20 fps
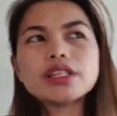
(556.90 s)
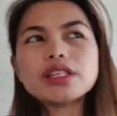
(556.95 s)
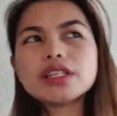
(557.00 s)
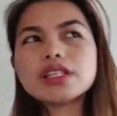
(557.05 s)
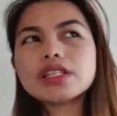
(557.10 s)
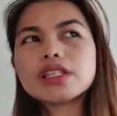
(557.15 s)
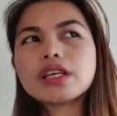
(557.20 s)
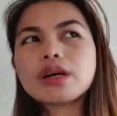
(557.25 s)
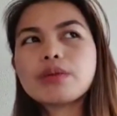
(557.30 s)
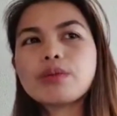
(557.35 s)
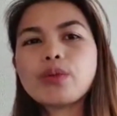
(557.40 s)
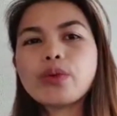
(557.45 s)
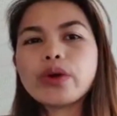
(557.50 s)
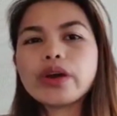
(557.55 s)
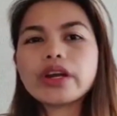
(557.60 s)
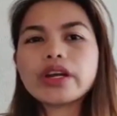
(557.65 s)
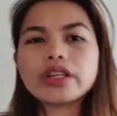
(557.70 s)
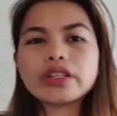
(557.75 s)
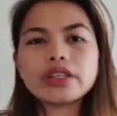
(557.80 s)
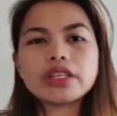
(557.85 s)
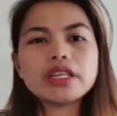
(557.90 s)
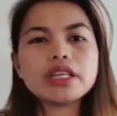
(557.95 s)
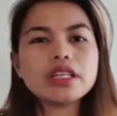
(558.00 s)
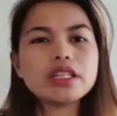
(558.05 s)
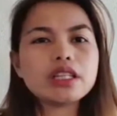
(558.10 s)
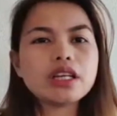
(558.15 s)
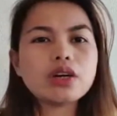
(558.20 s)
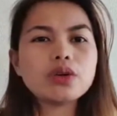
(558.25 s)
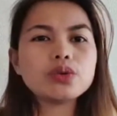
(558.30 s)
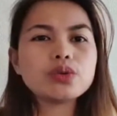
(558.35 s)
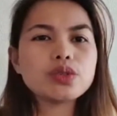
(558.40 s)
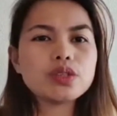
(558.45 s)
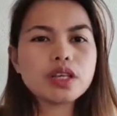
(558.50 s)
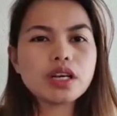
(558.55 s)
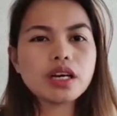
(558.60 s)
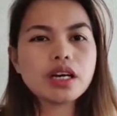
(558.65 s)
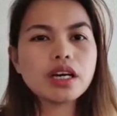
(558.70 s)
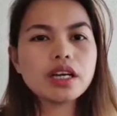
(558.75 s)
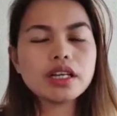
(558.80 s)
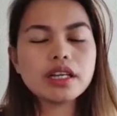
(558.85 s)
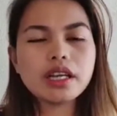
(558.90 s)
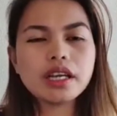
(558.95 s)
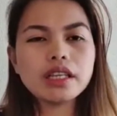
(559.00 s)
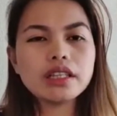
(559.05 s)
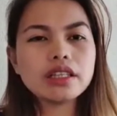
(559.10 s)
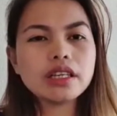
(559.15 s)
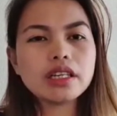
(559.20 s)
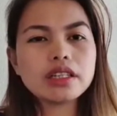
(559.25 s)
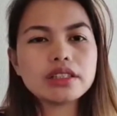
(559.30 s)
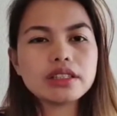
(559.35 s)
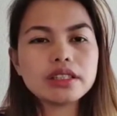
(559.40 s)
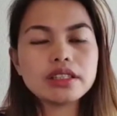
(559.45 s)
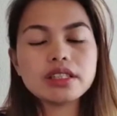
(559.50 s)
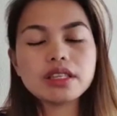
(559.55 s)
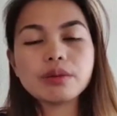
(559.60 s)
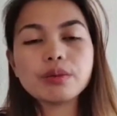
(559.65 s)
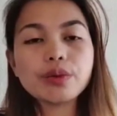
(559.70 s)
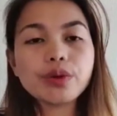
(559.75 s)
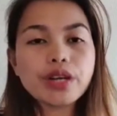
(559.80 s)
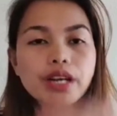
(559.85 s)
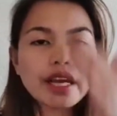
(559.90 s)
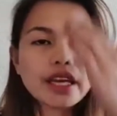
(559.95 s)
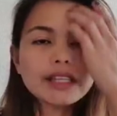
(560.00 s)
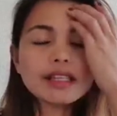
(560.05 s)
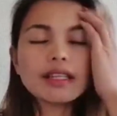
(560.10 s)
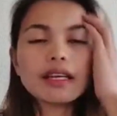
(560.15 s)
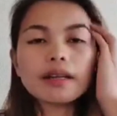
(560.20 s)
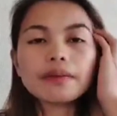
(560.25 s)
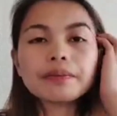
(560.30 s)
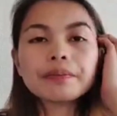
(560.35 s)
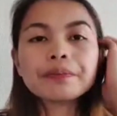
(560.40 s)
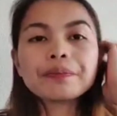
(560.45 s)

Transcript: somewhere 3,800, somewhere like that.